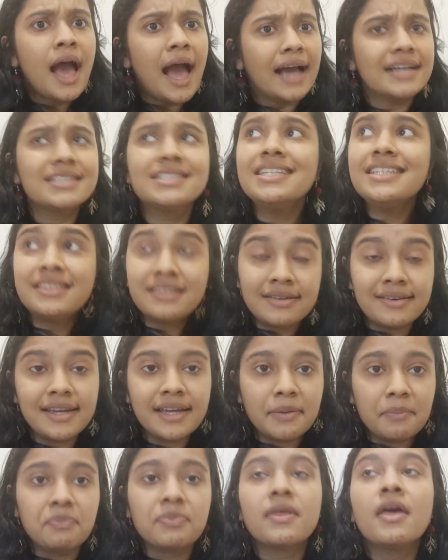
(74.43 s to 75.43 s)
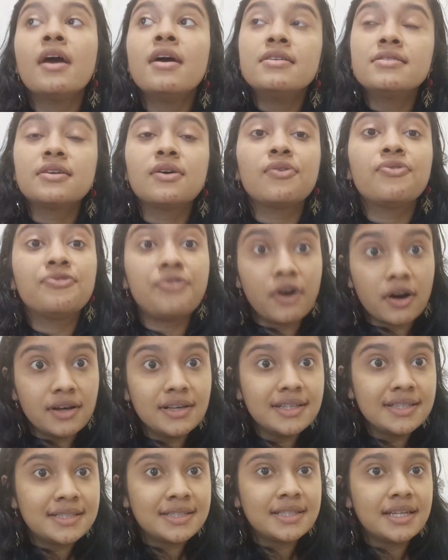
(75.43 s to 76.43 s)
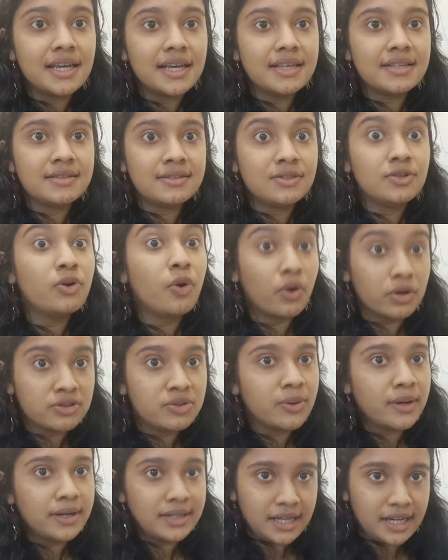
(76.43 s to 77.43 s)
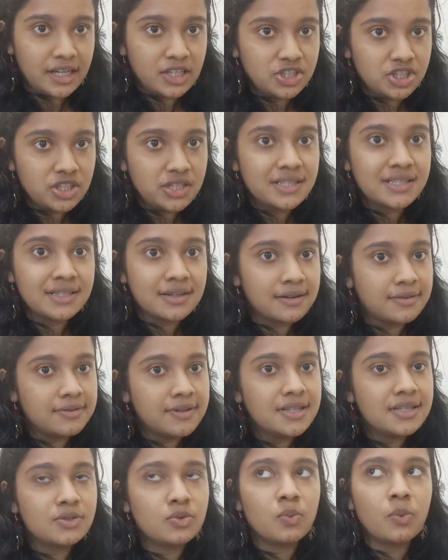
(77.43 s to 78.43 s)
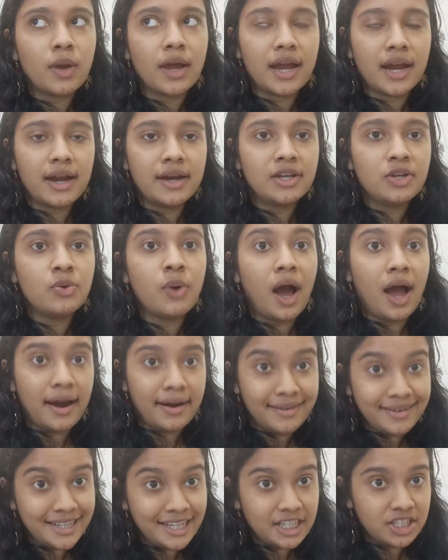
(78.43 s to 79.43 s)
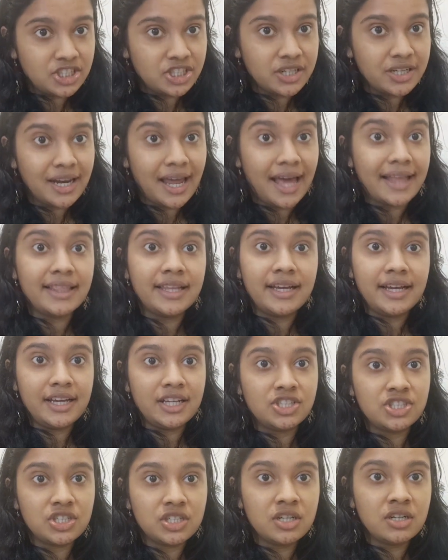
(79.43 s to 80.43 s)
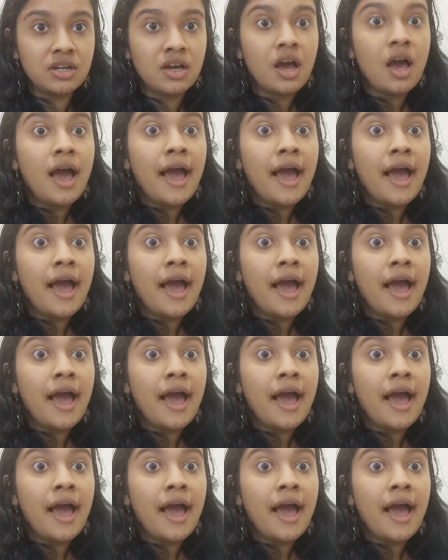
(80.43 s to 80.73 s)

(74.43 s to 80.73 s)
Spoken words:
Actually, three. So first is to go through an agent service where you hire an agent and the agent